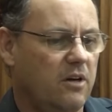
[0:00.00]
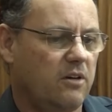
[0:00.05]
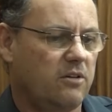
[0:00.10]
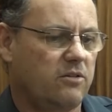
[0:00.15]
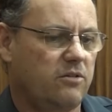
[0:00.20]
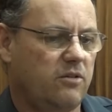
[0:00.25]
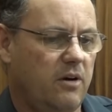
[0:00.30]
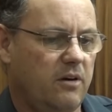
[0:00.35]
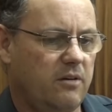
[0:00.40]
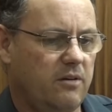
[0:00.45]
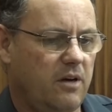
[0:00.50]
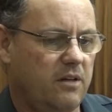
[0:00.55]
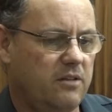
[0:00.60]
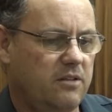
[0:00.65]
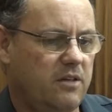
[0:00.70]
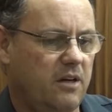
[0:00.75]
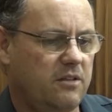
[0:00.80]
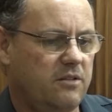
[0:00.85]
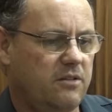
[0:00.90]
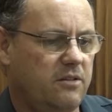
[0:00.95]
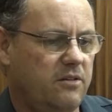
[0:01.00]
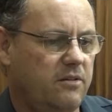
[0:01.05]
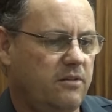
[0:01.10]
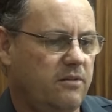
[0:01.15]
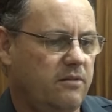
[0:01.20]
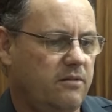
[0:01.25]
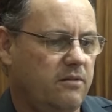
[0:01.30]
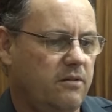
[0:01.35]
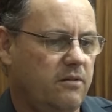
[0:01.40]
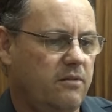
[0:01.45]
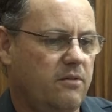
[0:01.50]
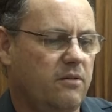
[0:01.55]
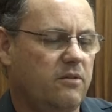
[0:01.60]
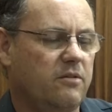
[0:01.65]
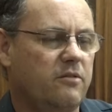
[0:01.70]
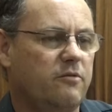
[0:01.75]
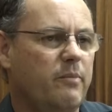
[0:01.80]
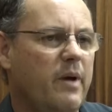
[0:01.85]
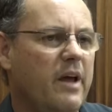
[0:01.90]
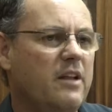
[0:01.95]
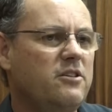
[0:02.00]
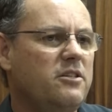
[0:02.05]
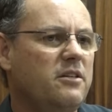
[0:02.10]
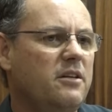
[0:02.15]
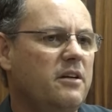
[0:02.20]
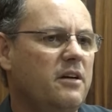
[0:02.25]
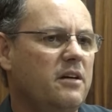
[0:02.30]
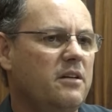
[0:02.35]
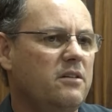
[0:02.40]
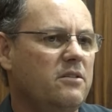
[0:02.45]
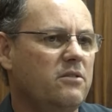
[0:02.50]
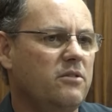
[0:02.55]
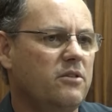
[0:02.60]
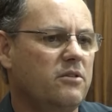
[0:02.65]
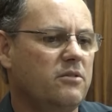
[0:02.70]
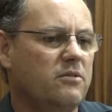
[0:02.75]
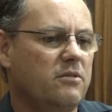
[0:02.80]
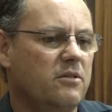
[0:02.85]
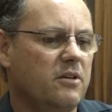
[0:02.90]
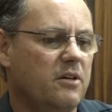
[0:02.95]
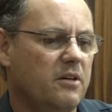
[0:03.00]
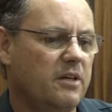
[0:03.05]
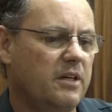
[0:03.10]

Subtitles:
So I just thought of mentioning it to you